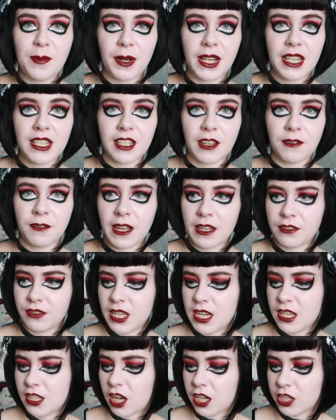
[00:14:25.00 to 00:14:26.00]
pleased I found
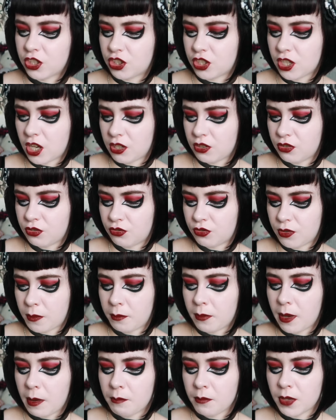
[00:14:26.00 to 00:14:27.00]
these. I don't
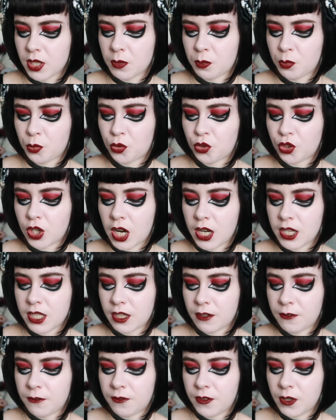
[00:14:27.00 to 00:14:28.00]
remember the price.
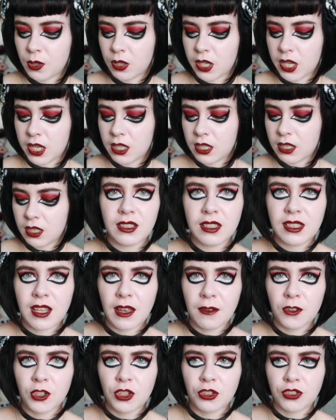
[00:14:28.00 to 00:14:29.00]
I feel like
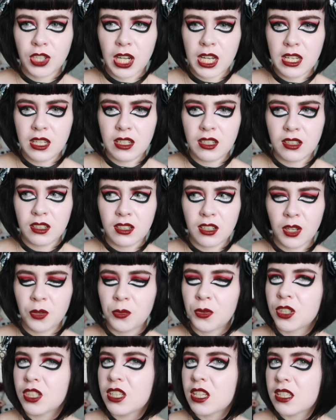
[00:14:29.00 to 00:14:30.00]
7 or 8, I
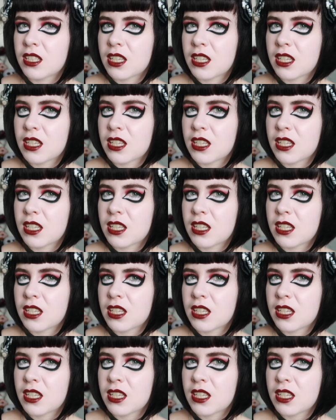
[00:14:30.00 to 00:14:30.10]
want to